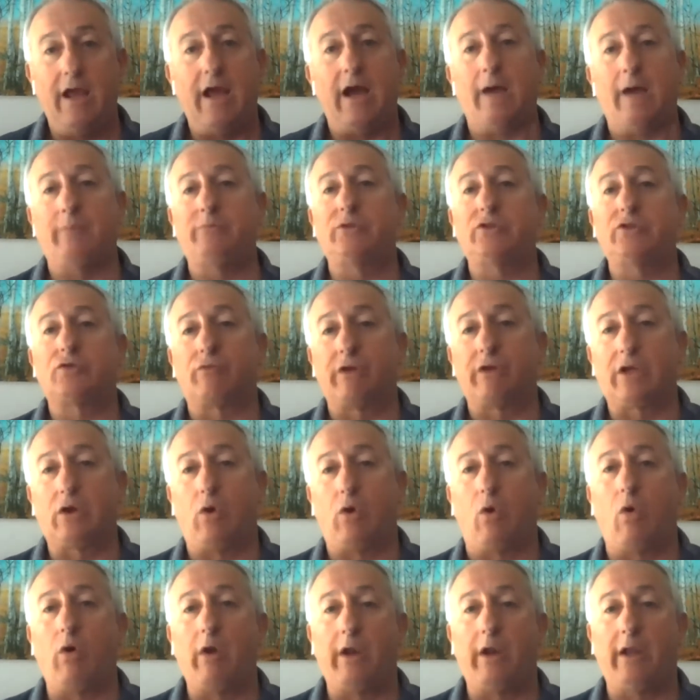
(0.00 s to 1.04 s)
I'm just
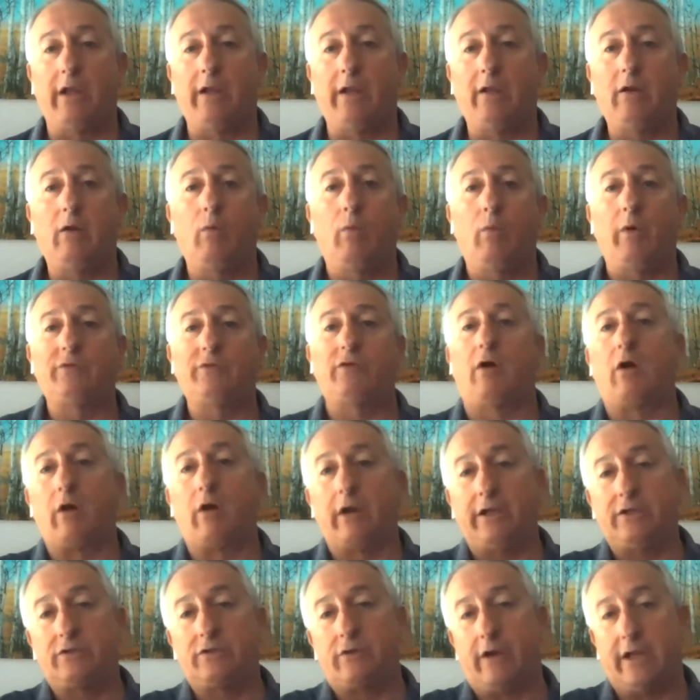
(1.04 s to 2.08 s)
reporting what's
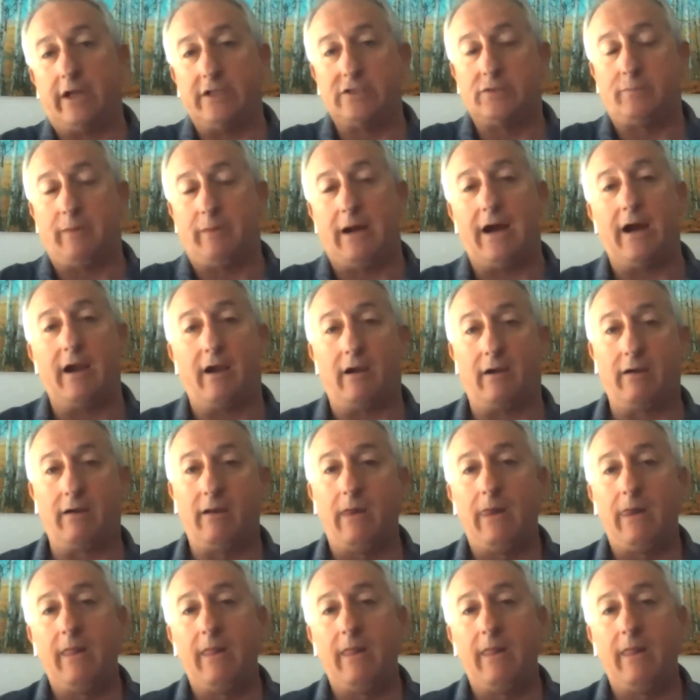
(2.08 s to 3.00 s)
already transpired.